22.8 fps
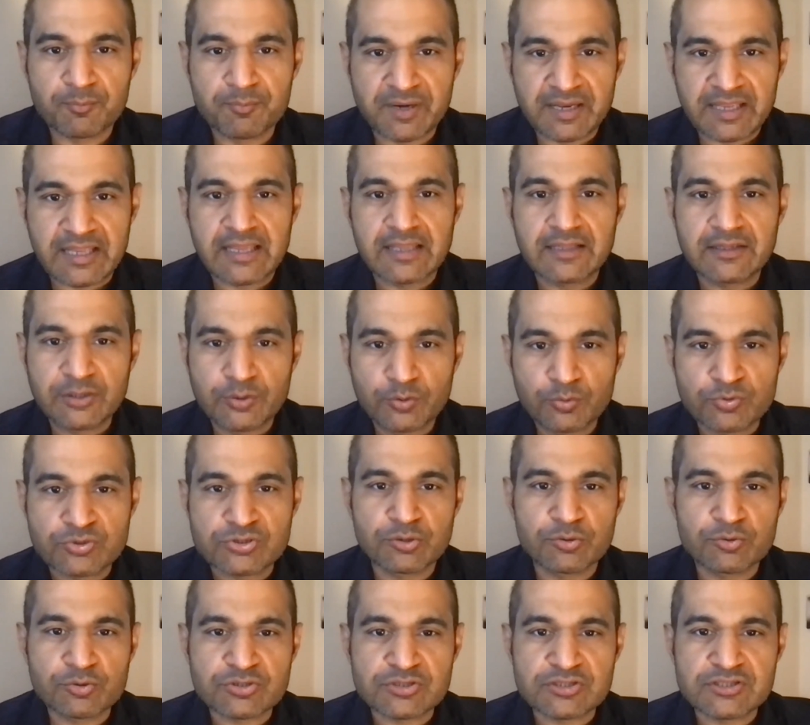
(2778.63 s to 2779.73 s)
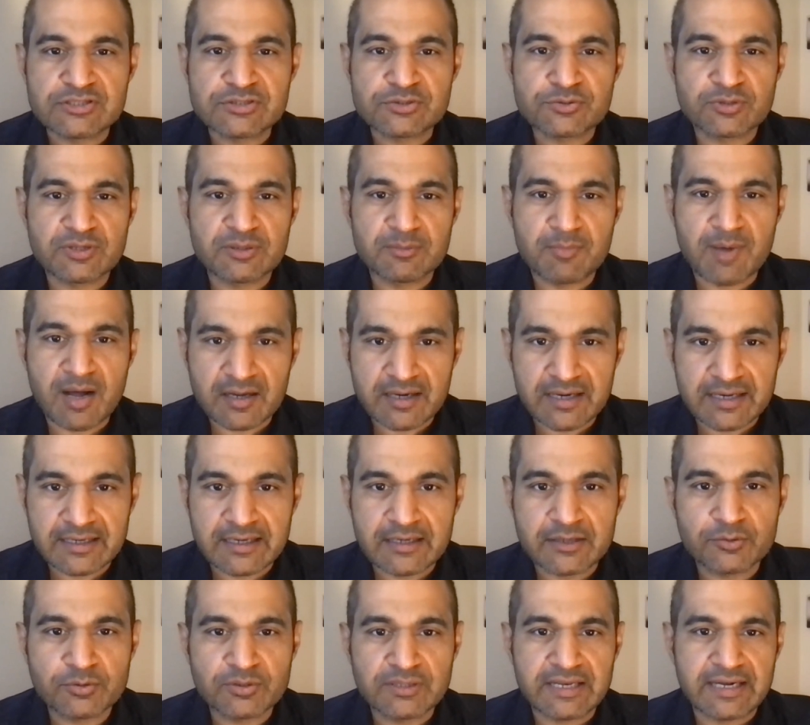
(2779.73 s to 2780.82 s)
bringing new solutions to the market
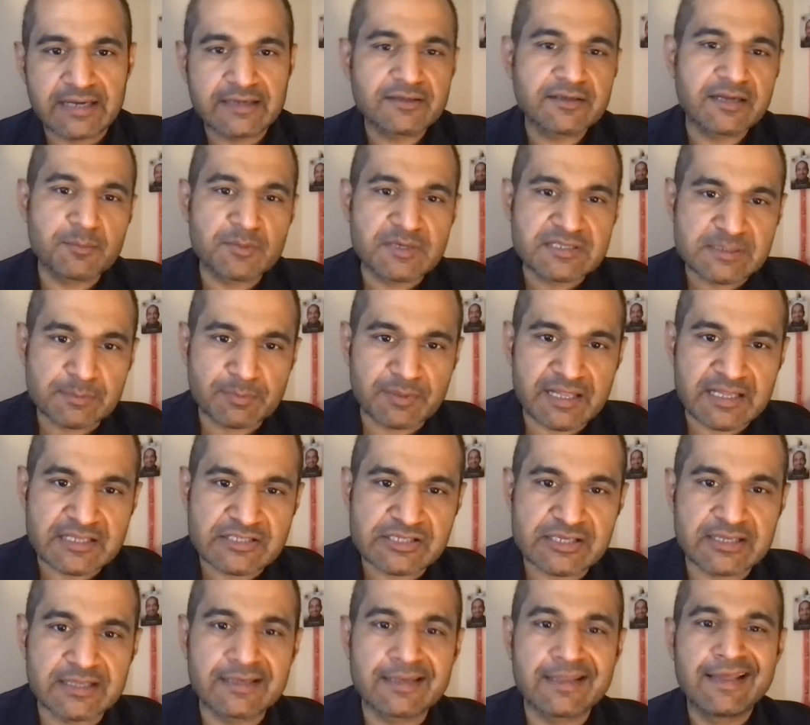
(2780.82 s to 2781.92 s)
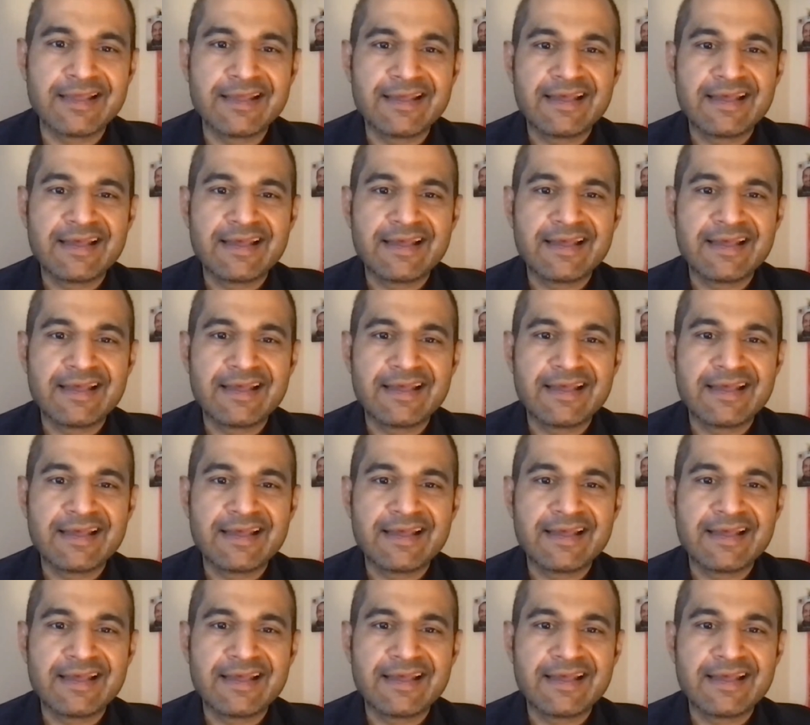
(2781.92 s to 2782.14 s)
and to the entertainment supply chain.